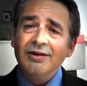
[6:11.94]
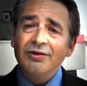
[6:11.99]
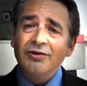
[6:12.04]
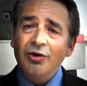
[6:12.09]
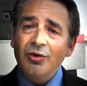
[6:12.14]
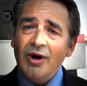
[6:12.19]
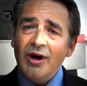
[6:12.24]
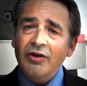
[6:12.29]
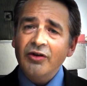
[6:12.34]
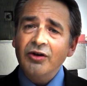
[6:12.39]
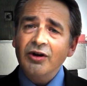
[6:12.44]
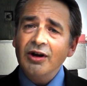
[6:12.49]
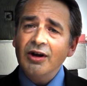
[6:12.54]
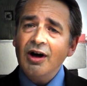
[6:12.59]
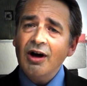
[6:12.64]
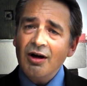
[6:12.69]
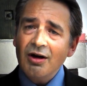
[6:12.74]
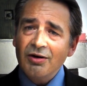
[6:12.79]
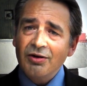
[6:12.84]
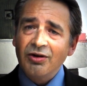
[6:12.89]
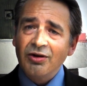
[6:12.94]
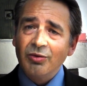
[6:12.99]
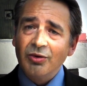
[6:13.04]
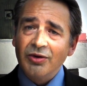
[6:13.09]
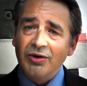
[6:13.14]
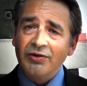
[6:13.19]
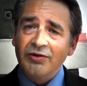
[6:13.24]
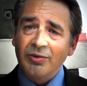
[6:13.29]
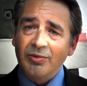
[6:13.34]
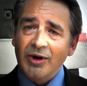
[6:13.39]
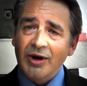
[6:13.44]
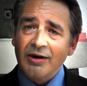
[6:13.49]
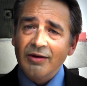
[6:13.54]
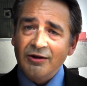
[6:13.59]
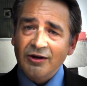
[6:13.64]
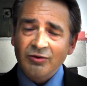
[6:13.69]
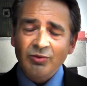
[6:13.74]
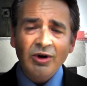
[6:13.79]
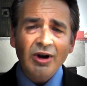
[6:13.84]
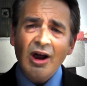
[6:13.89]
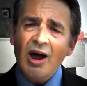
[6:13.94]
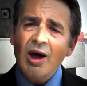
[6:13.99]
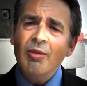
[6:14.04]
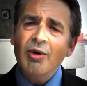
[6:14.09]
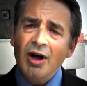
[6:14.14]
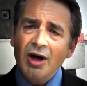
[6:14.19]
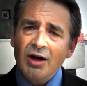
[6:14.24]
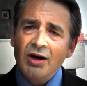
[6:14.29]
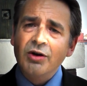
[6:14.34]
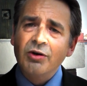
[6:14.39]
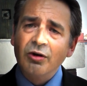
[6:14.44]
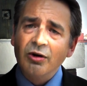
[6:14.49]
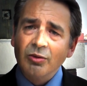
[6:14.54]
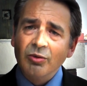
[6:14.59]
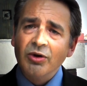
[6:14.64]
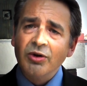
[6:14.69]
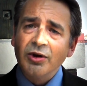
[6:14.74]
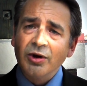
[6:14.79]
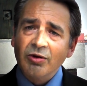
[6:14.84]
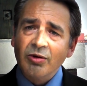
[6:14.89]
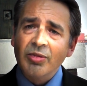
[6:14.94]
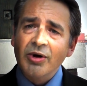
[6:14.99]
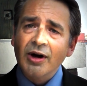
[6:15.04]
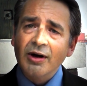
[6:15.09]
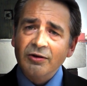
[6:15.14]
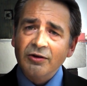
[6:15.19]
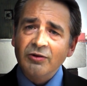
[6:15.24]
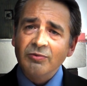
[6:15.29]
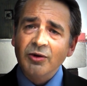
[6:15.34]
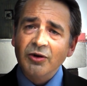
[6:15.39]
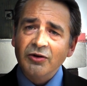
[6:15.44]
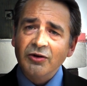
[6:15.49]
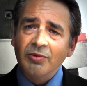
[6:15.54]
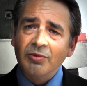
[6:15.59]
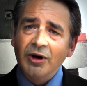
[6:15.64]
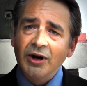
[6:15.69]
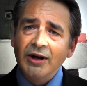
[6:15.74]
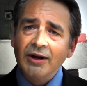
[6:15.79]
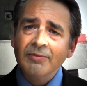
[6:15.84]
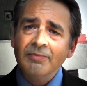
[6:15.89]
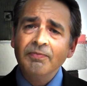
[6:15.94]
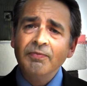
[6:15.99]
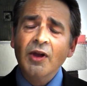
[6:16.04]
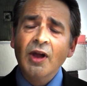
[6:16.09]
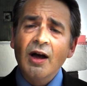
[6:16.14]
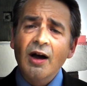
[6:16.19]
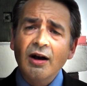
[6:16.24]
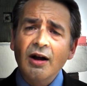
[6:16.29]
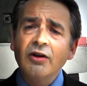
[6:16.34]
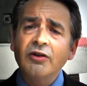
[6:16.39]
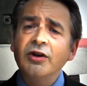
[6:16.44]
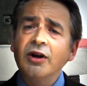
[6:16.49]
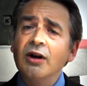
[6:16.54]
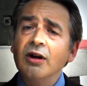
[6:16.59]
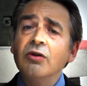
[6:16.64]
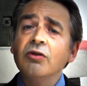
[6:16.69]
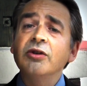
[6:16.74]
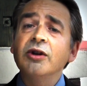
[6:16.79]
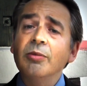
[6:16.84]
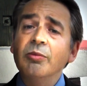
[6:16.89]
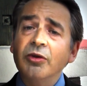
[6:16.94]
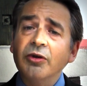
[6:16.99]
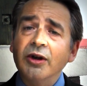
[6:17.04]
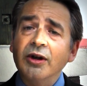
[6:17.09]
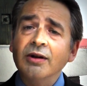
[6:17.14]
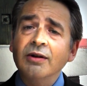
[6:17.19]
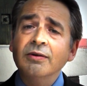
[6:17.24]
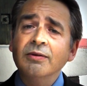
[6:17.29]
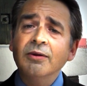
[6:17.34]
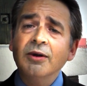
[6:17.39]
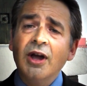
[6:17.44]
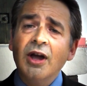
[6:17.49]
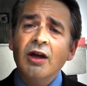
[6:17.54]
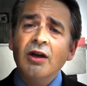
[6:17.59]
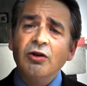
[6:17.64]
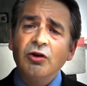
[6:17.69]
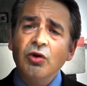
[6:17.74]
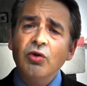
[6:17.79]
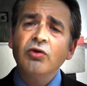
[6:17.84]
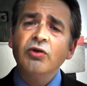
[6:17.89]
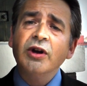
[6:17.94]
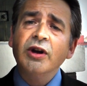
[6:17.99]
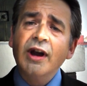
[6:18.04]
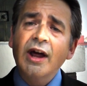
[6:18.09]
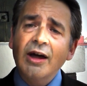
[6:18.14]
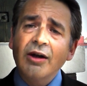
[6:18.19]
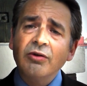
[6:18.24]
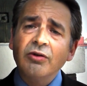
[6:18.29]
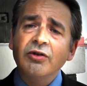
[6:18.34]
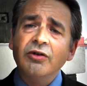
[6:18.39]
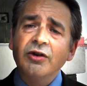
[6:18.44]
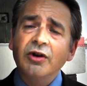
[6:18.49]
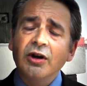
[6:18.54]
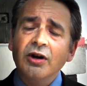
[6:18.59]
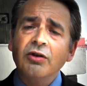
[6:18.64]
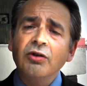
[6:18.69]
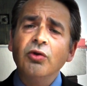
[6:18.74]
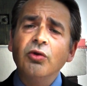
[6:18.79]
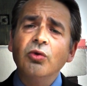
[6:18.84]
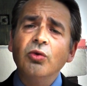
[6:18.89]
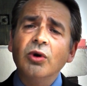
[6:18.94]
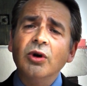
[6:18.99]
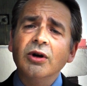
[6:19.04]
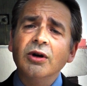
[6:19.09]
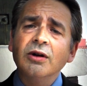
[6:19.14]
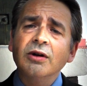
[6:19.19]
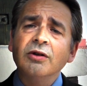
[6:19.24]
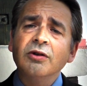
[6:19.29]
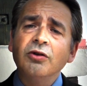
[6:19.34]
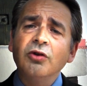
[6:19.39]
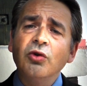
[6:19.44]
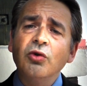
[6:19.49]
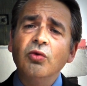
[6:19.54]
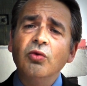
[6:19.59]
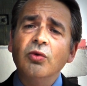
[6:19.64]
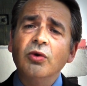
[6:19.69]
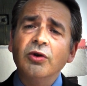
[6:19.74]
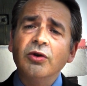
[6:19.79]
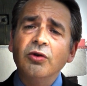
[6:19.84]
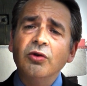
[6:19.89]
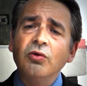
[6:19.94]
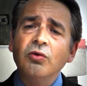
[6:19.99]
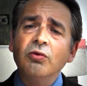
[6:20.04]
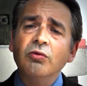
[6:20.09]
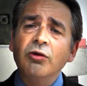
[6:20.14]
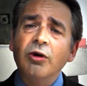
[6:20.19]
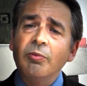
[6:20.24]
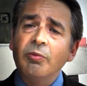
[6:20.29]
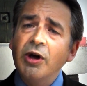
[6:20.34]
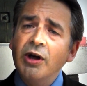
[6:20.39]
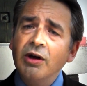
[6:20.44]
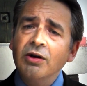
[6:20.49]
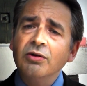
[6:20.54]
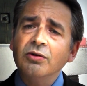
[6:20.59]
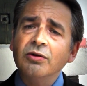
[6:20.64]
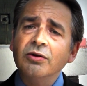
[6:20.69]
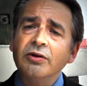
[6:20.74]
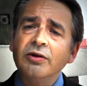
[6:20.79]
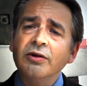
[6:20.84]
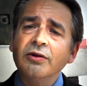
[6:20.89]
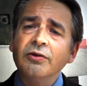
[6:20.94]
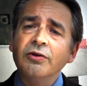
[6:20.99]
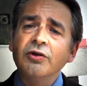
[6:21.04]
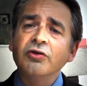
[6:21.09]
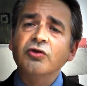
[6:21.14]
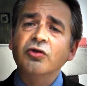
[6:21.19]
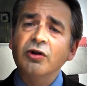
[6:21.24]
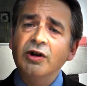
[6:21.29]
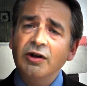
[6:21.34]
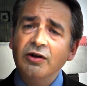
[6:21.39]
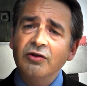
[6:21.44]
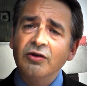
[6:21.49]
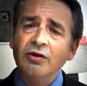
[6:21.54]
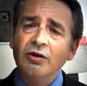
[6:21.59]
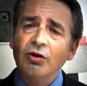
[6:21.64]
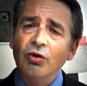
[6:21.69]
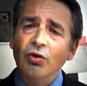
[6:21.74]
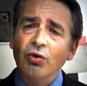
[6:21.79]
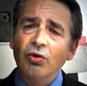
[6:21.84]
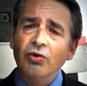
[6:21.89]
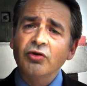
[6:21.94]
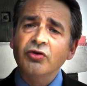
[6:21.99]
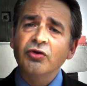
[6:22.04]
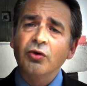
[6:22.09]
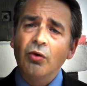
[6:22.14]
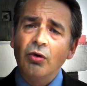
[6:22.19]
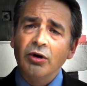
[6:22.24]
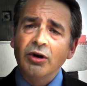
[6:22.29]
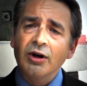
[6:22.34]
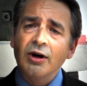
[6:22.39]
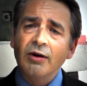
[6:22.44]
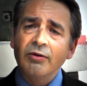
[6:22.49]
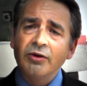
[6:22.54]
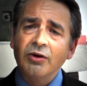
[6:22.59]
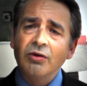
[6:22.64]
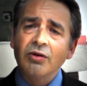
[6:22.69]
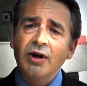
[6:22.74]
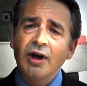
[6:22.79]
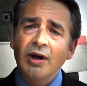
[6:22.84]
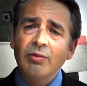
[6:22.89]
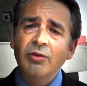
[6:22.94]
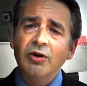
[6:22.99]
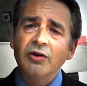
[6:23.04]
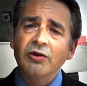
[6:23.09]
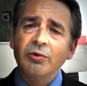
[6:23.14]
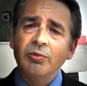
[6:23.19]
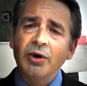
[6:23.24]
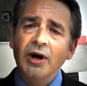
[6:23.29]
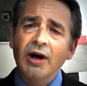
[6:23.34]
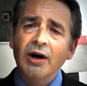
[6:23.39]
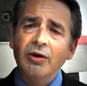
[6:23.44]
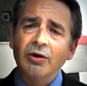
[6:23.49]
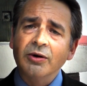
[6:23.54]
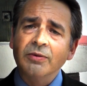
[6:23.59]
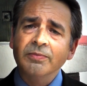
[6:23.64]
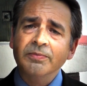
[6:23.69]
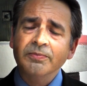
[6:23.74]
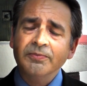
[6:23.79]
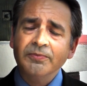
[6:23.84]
to actually argue with us about this. Well, I'm arguing with you about this, Mr. Blair, and I'll tell you something. You denounced, you repealed the treason law shortly after you came into power.